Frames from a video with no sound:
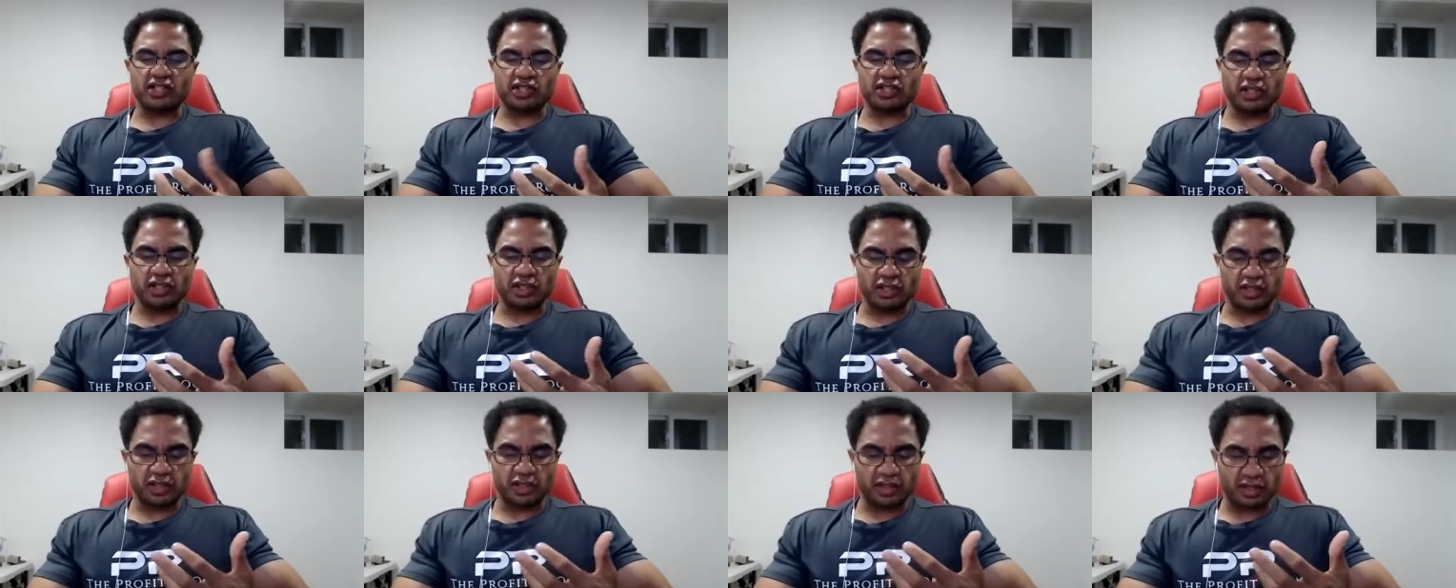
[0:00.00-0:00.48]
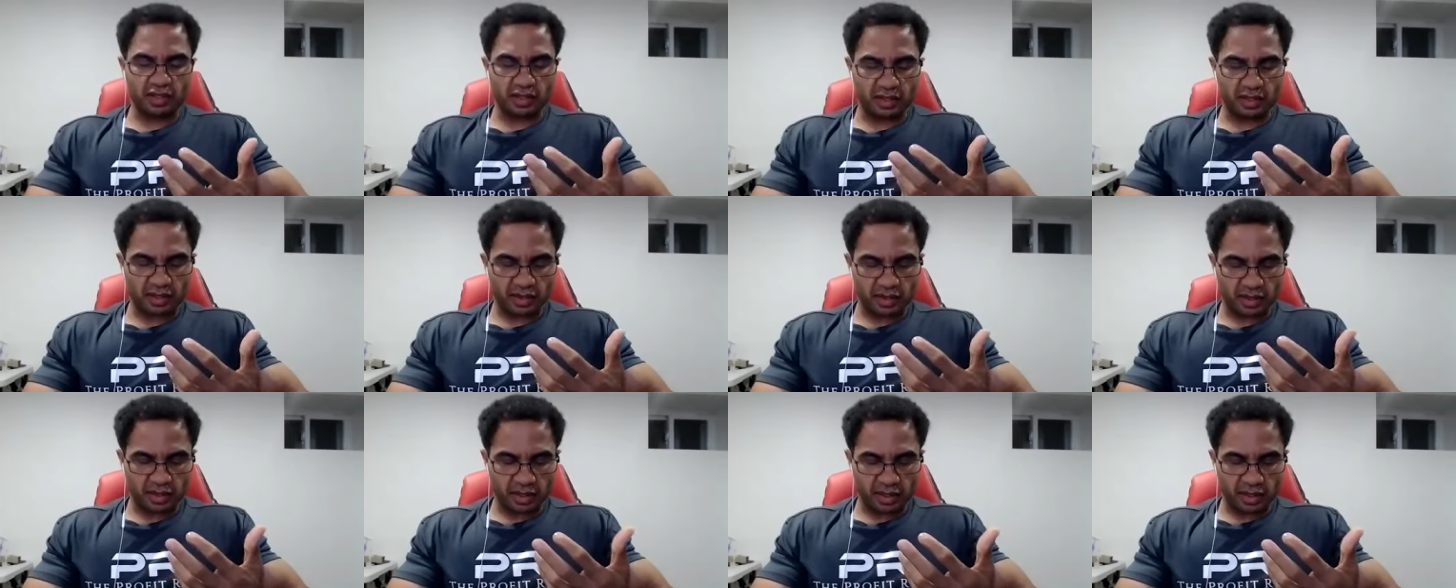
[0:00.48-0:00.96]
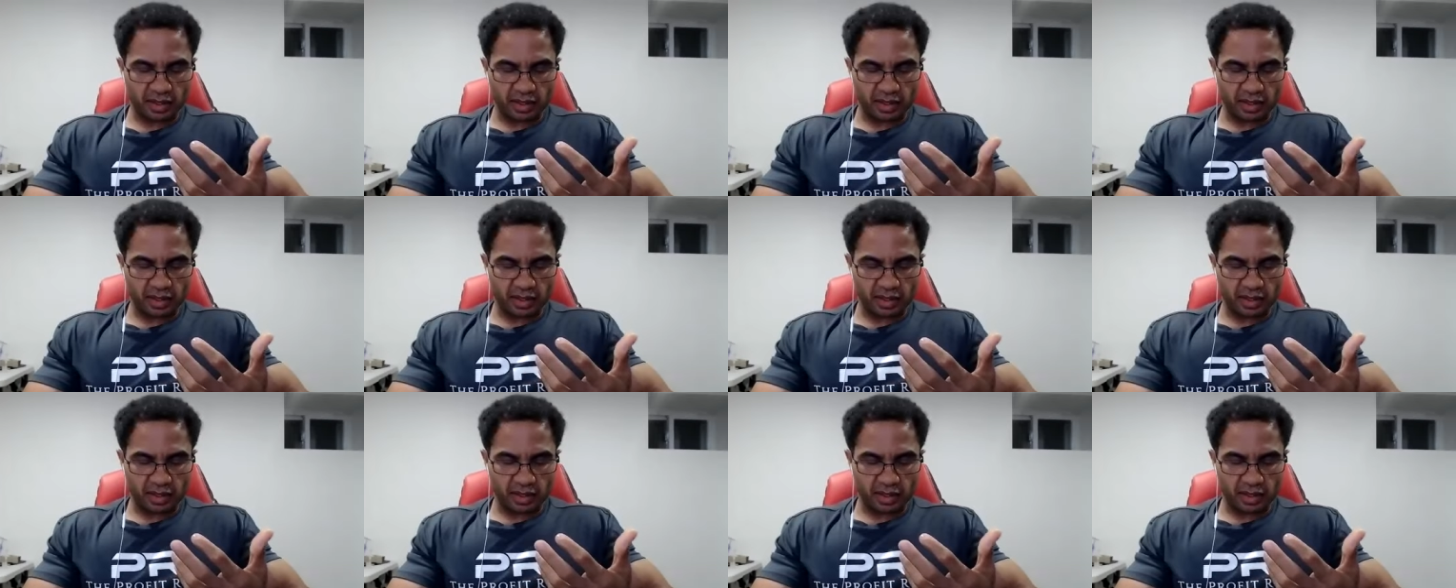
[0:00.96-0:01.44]
you're
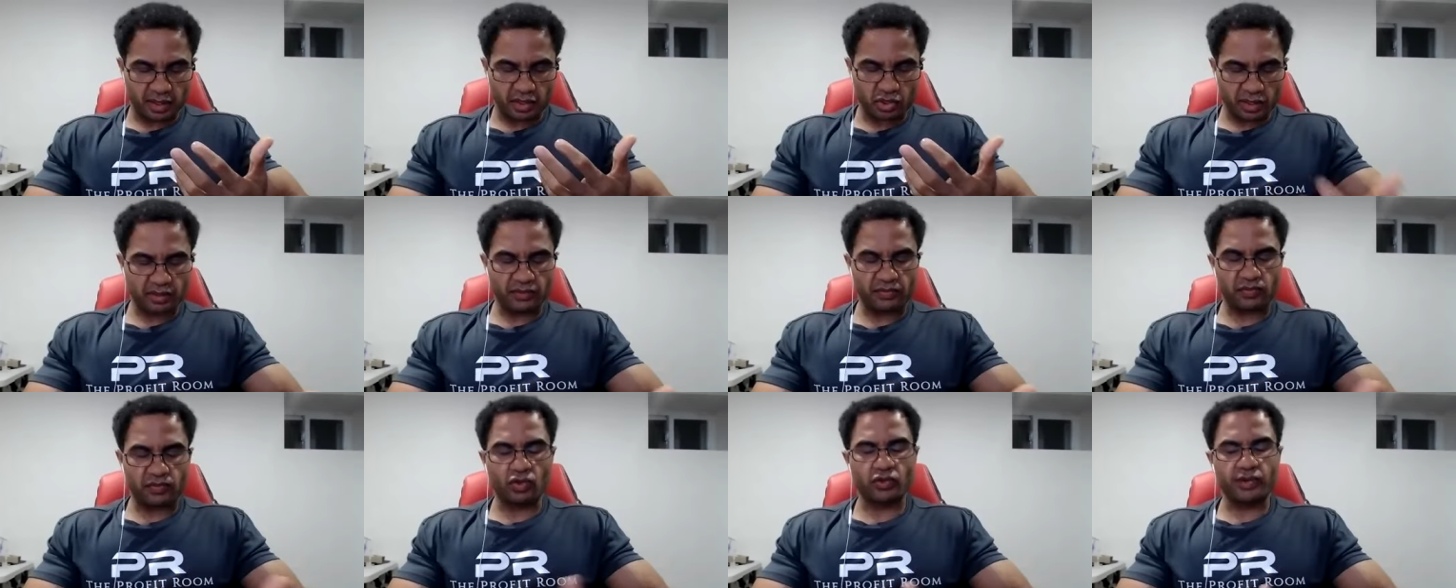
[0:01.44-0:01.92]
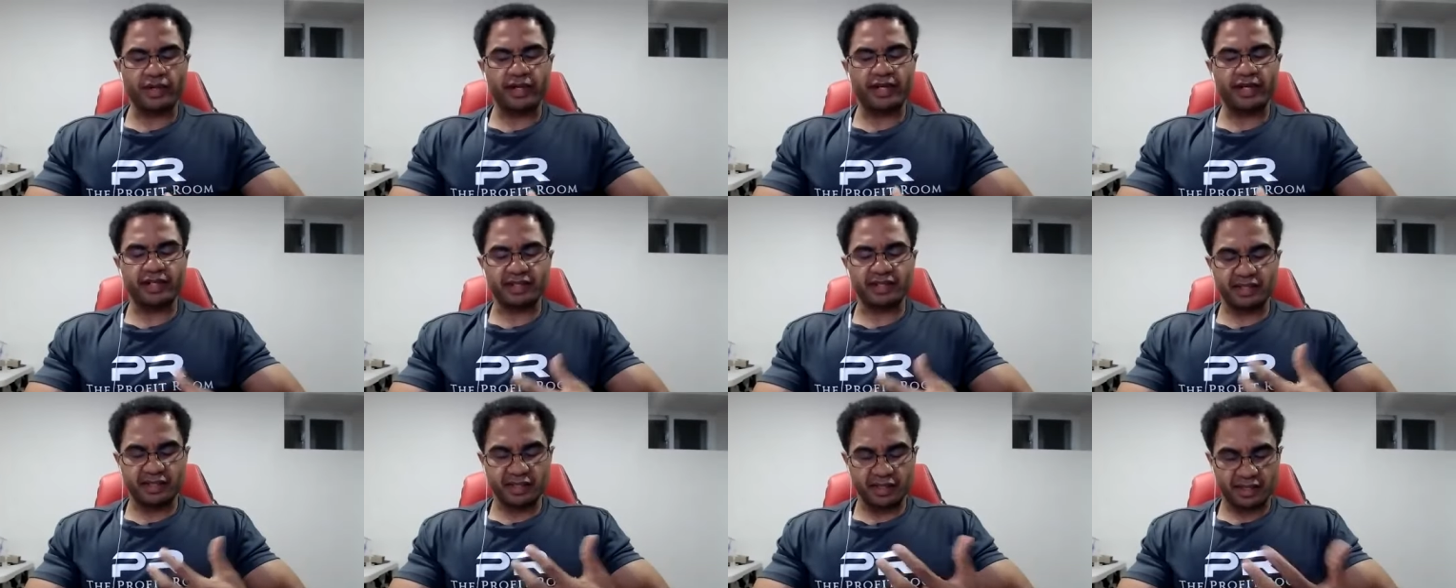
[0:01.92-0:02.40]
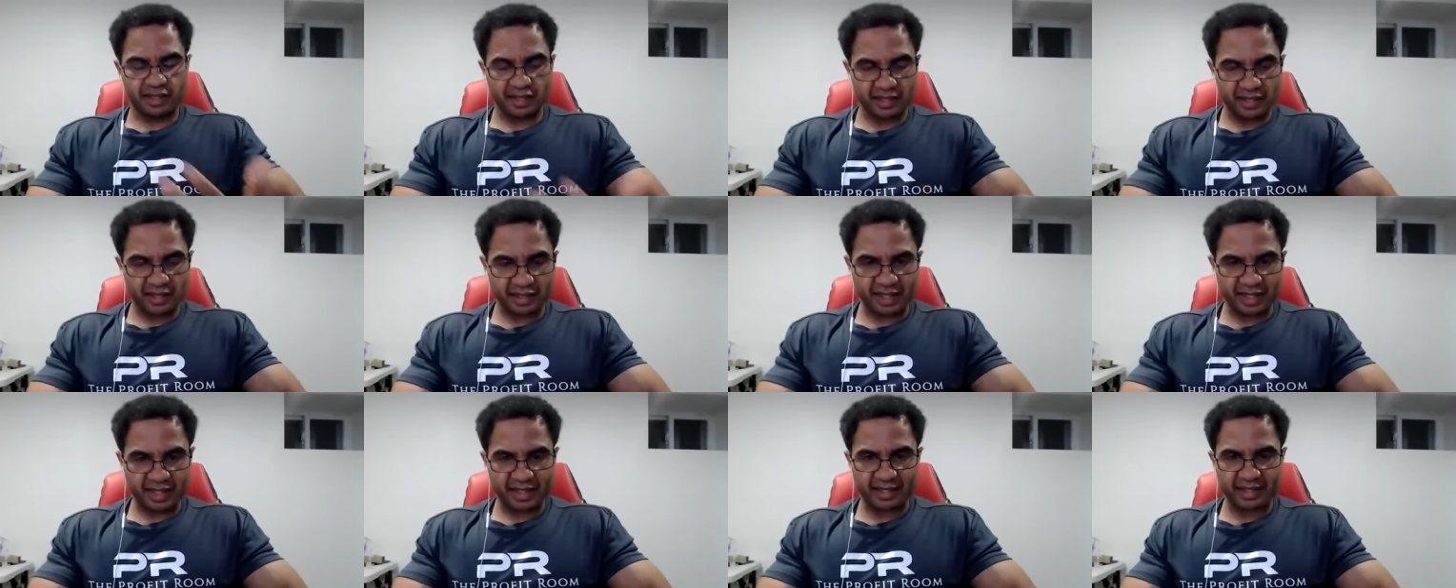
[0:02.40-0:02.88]
trading Forex and
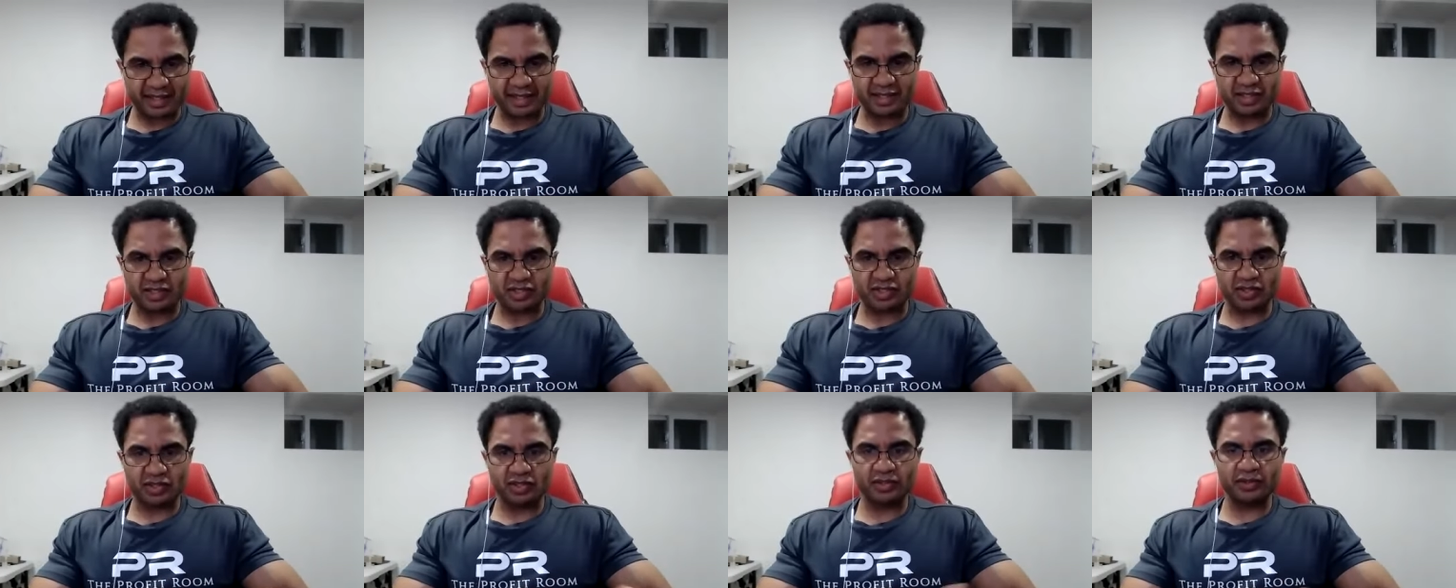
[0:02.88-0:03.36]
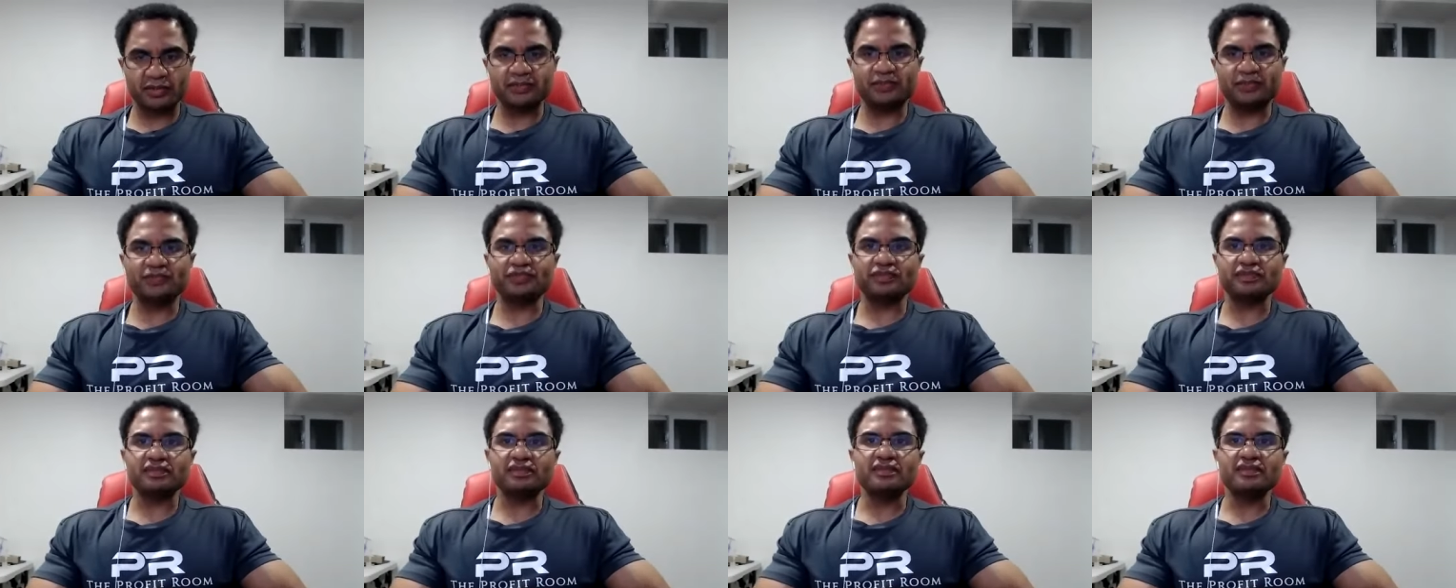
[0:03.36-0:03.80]
things of that nature,